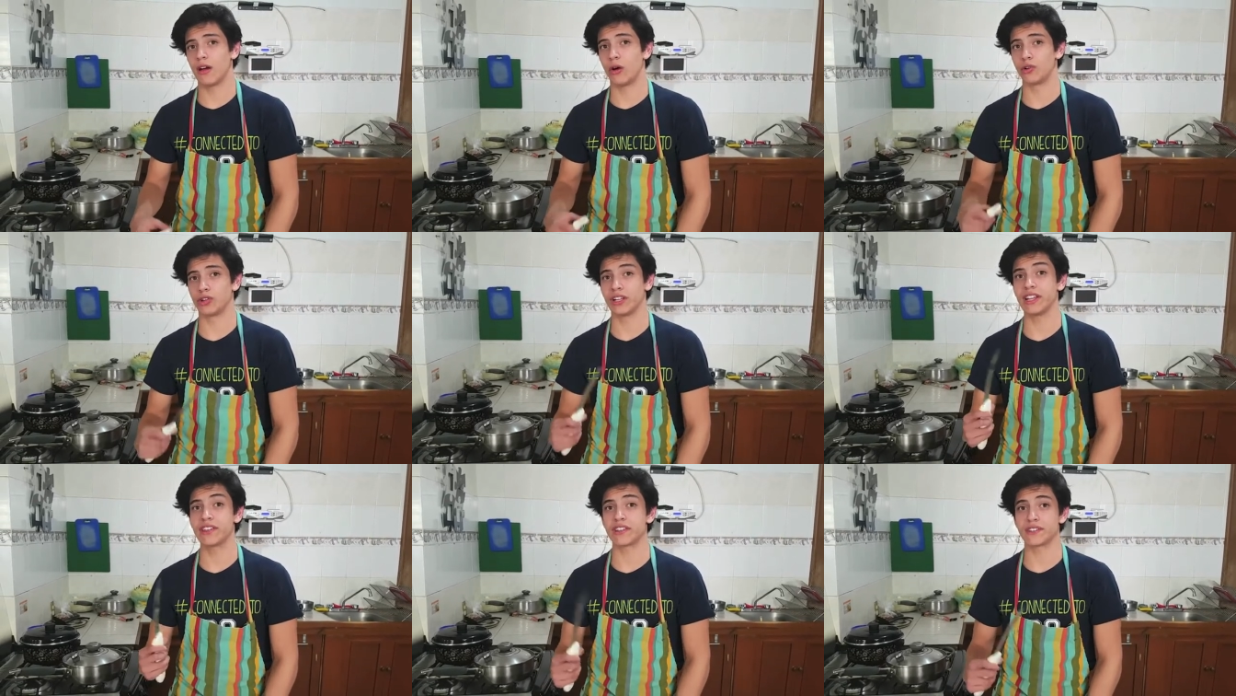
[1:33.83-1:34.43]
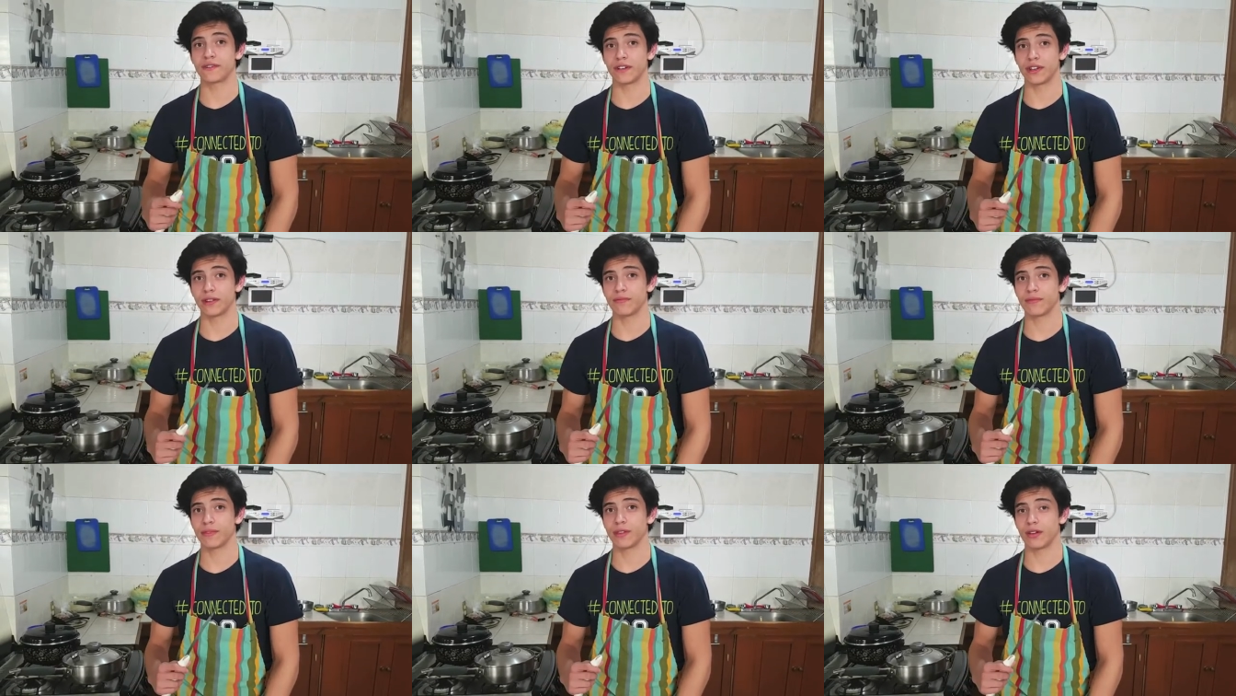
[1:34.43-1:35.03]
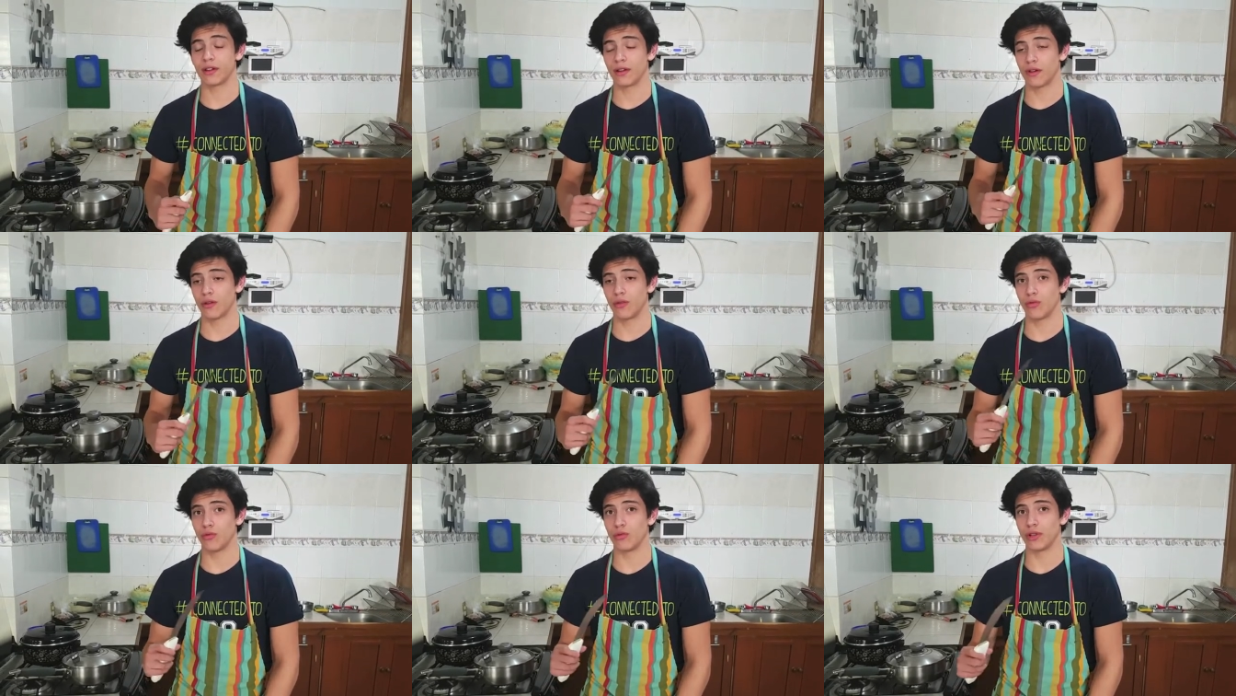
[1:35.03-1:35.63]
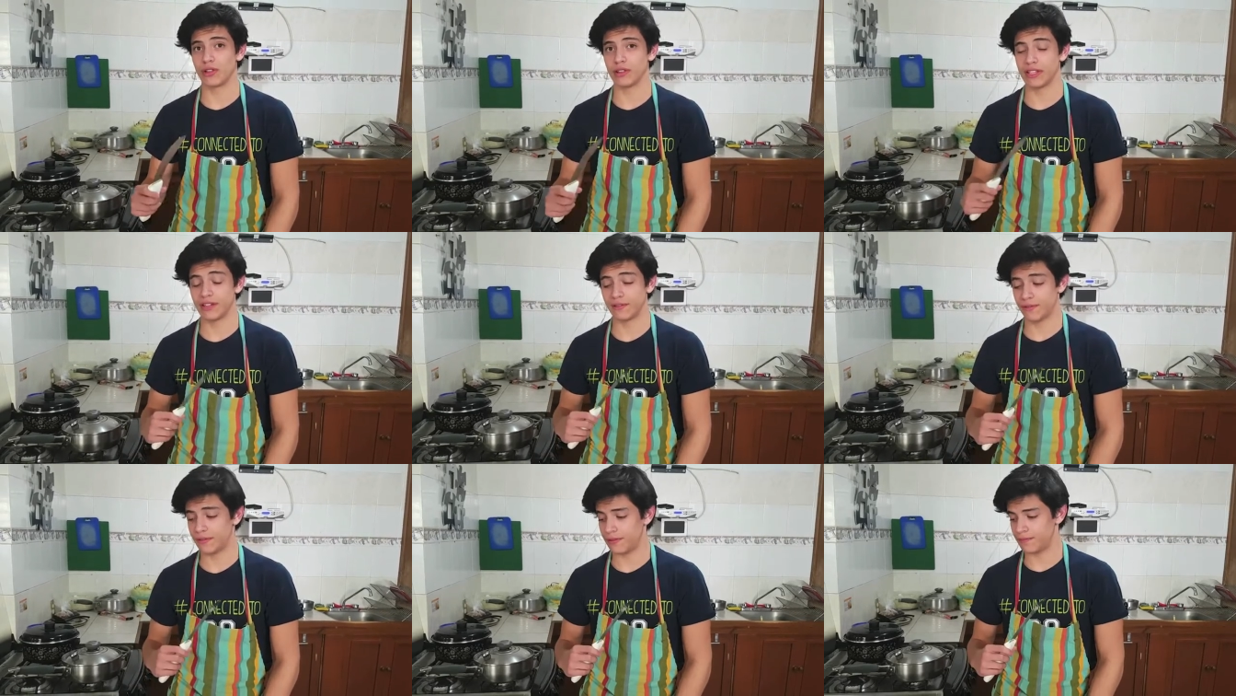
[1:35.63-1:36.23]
On the lithosphere, we live.